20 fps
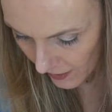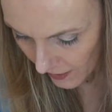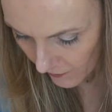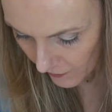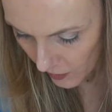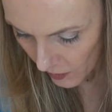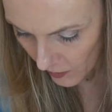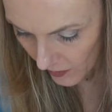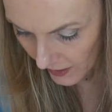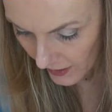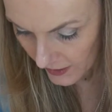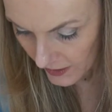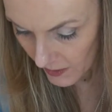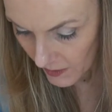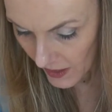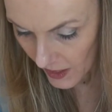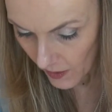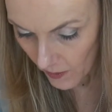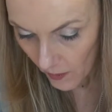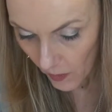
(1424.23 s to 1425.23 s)
If you want it to
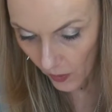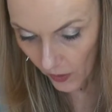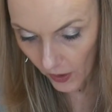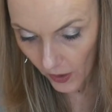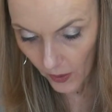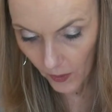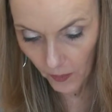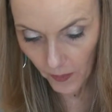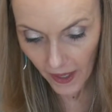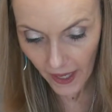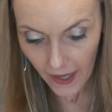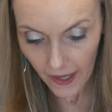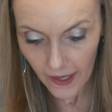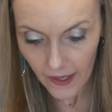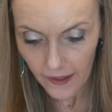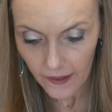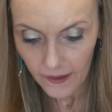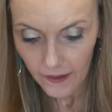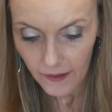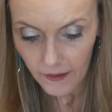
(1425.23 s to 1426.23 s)
be more
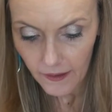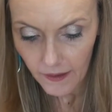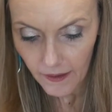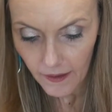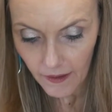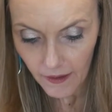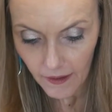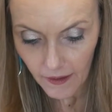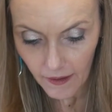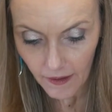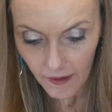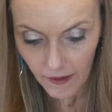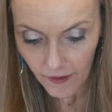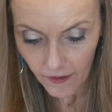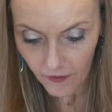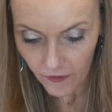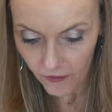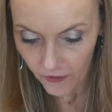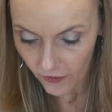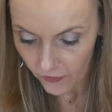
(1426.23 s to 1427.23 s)
opaque,
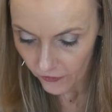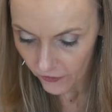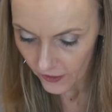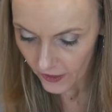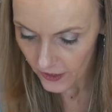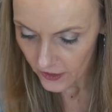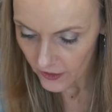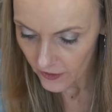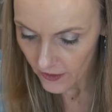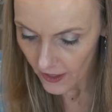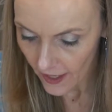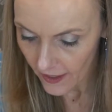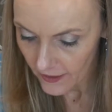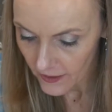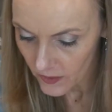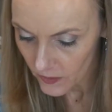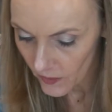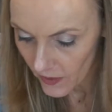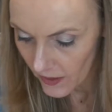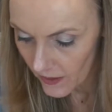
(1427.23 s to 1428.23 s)
feel free to do that
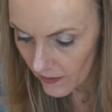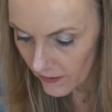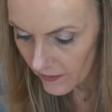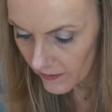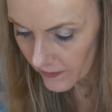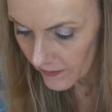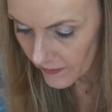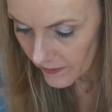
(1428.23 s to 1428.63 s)
as well.